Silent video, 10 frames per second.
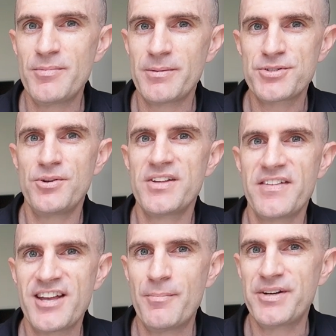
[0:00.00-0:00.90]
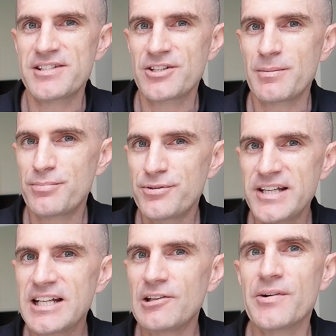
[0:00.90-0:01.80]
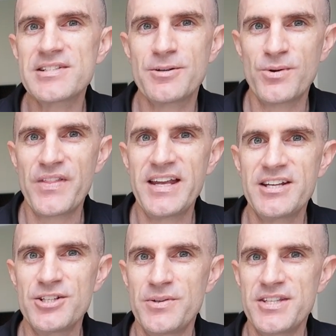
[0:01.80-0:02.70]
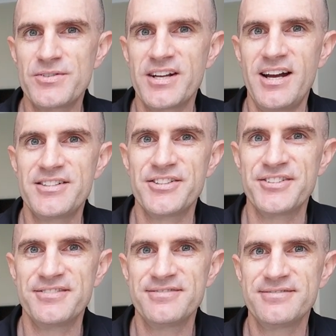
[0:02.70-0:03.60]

but I'm sure the other company is looking pretty closely at what they can do in this regard too.